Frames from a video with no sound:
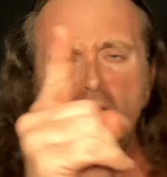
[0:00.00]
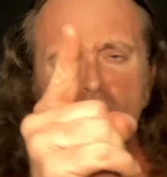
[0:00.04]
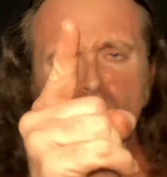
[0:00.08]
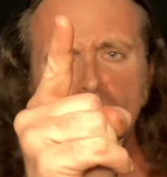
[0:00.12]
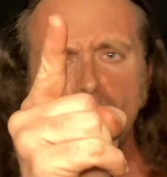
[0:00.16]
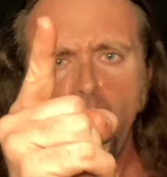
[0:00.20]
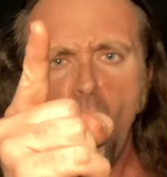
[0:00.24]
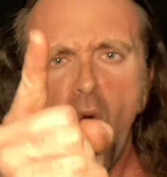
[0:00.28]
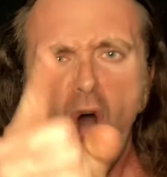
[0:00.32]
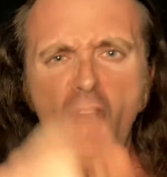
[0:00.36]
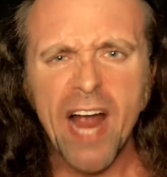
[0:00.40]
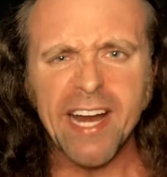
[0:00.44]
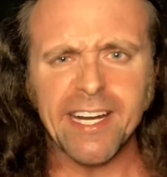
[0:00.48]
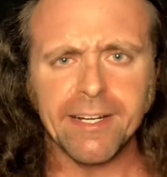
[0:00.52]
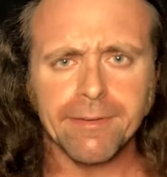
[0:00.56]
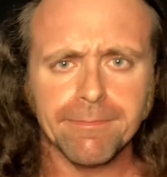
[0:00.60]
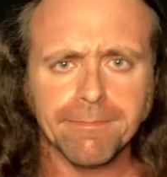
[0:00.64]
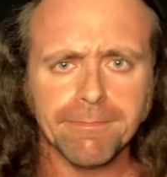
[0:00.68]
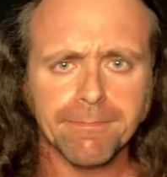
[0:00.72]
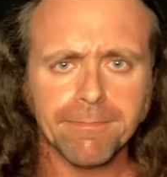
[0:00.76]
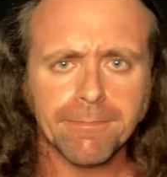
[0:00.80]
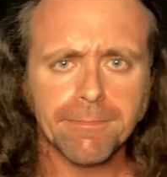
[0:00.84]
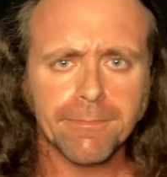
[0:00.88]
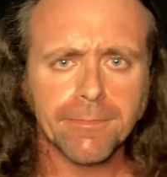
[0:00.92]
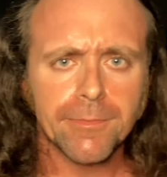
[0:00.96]
Part one,
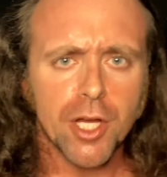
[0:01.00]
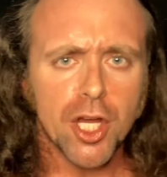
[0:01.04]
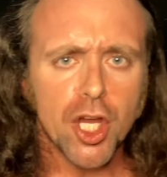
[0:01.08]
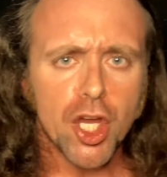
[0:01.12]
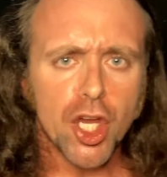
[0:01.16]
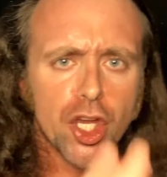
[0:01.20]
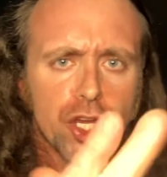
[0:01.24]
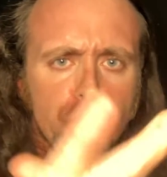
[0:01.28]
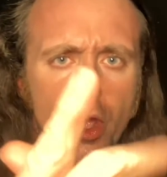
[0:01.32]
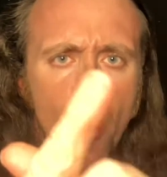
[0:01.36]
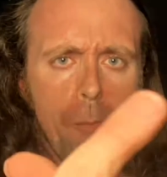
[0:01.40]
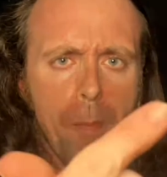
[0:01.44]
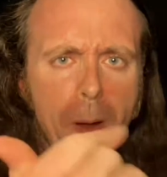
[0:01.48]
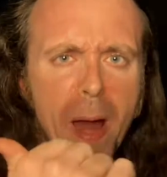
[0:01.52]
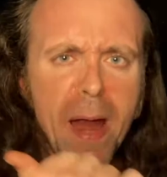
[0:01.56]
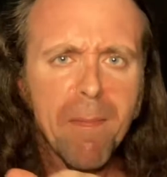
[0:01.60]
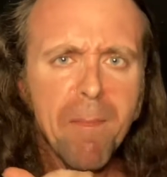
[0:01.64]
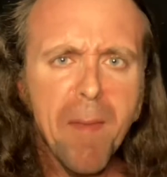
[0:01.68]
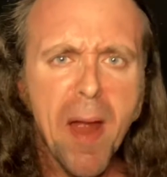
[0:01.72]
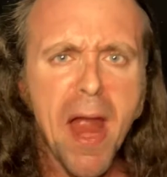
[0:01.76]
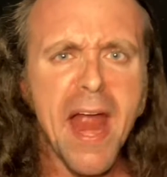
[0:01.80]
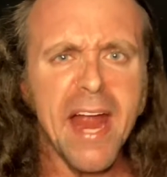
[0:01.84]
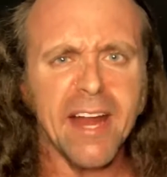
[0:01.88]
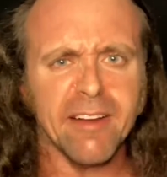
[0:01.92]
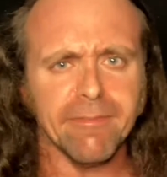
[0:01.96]
you
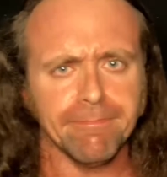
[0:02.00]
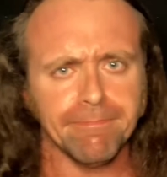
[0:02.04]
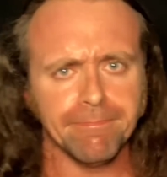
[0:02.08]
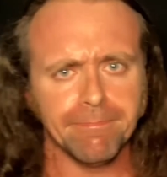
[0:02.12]
beat me.